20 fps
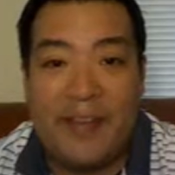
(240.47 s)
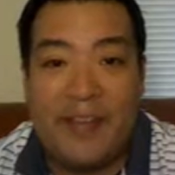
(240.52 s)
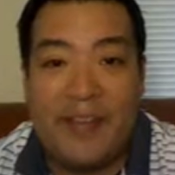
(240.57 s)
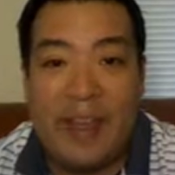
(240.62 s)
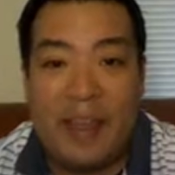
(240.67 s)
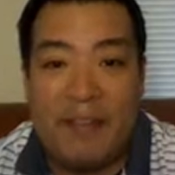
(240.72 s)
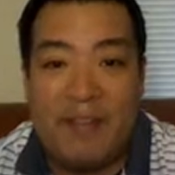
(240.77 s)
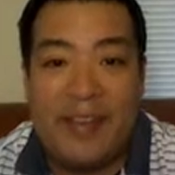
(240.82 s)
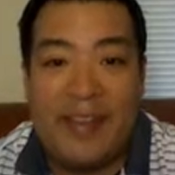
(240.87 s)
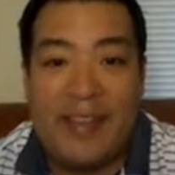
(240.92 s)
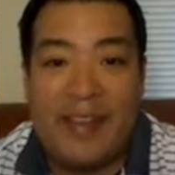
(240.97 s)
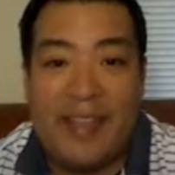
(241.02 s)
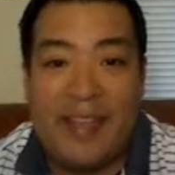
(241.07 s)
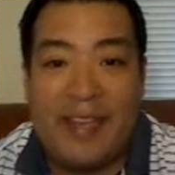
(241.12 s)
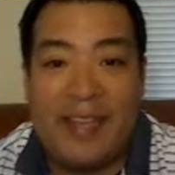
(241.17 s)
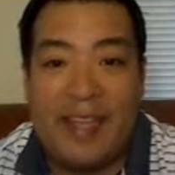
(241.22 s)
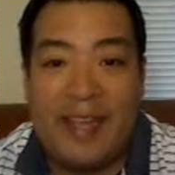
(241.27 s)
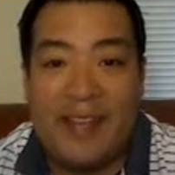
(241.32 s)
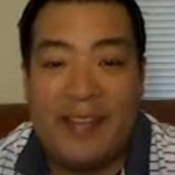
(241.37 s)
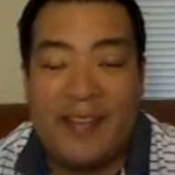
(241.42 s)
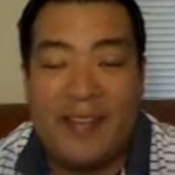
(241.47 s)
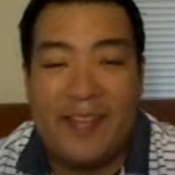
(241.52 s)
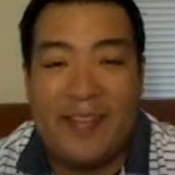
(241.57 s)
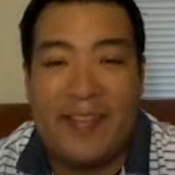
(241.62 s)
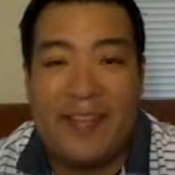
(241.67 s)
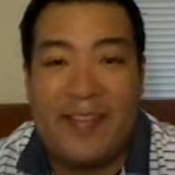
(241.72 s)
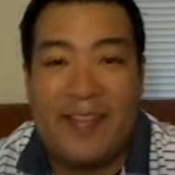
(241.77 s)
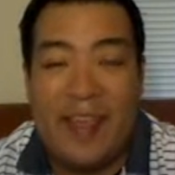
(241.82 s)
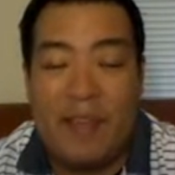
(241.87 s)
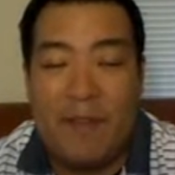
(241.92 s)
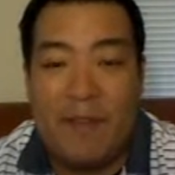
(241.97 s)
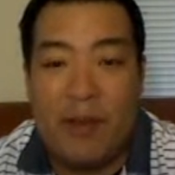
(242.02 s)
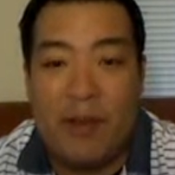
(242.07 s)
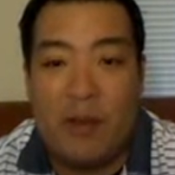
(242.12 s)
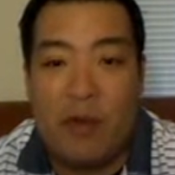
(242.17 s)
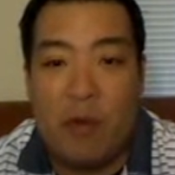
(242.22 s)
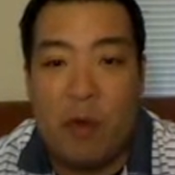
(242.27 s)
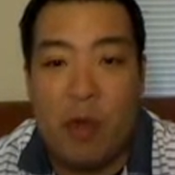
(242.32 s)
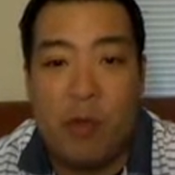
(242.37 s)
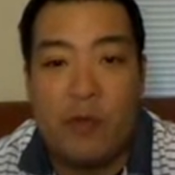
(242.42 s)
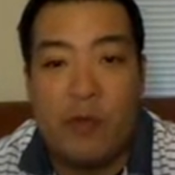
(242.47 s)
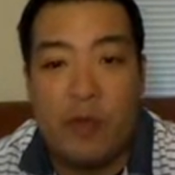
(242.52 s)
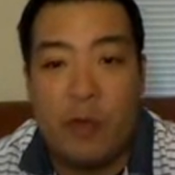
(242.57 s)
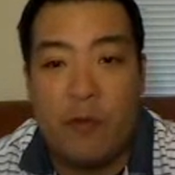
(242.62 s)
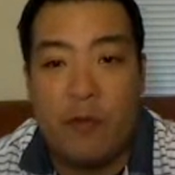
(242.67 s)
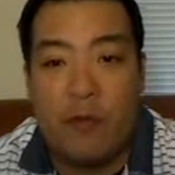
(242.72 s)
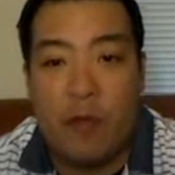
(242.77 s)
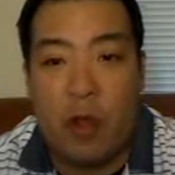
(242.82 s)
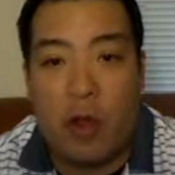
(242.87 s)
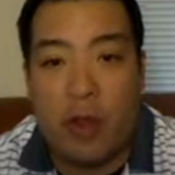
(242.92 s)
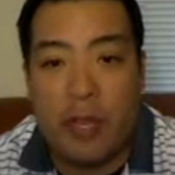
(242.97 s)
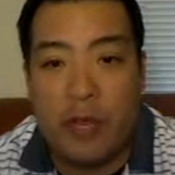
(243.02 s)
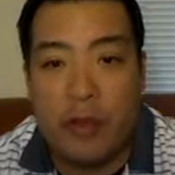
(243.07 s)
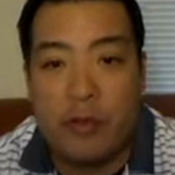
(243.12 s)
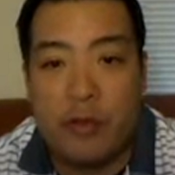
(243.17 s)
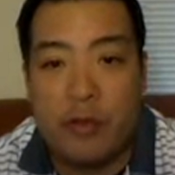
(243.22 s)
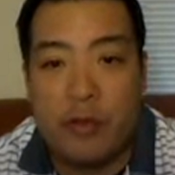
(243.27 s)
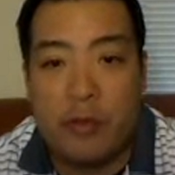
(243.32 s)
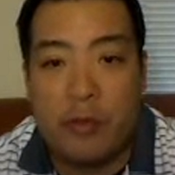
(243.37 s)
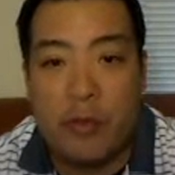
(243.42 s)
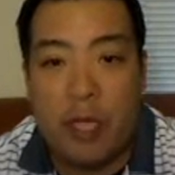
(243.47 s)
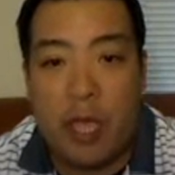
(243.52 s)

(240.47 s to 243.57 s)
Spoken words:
of 17 cuts and 7 in a row so far here in